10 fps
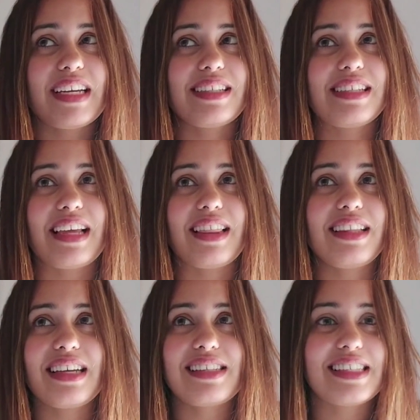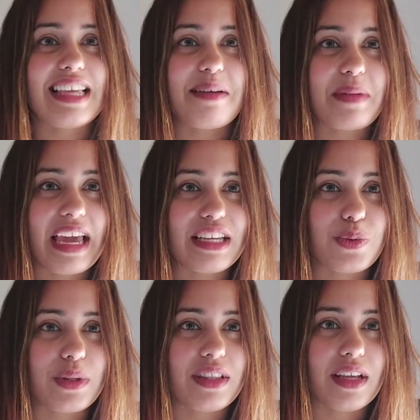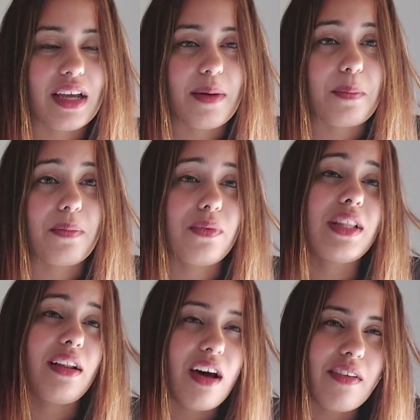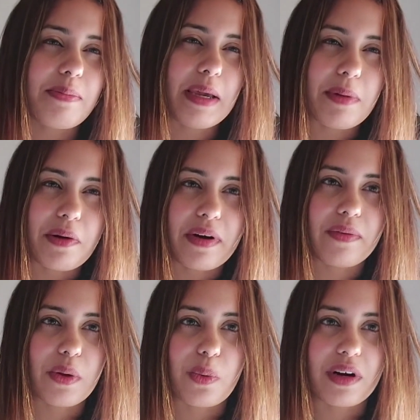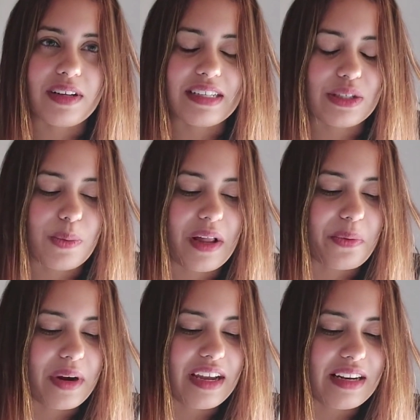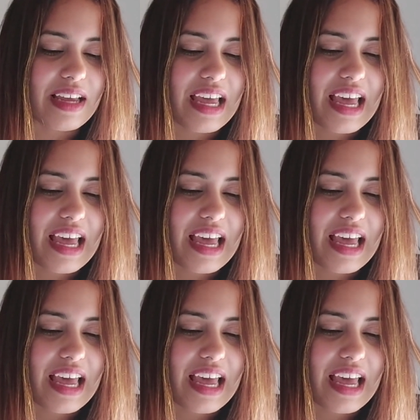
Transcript: I think that's the same case with a lot of people around the world as well, right?